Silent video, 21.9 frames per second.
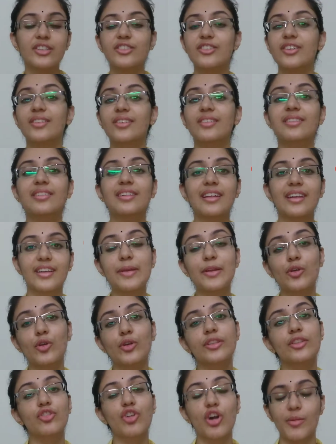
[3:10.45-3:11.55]
just let me
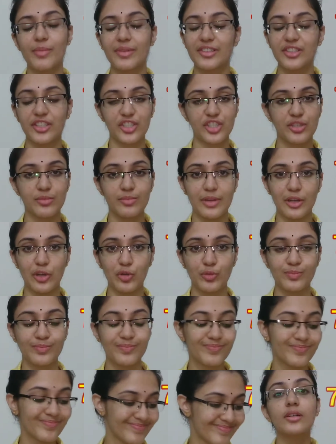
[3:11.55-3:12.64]
know in the comment section below.
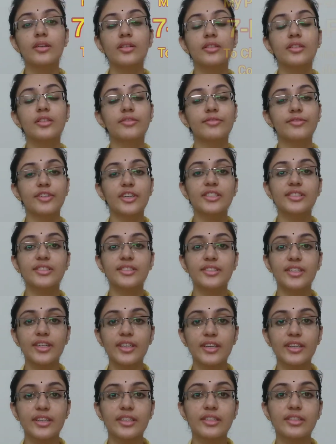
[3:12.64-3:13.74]
The first
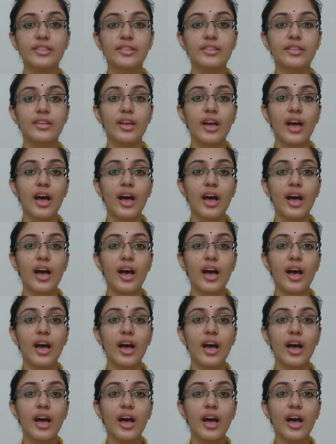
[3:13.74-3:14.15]
thing is,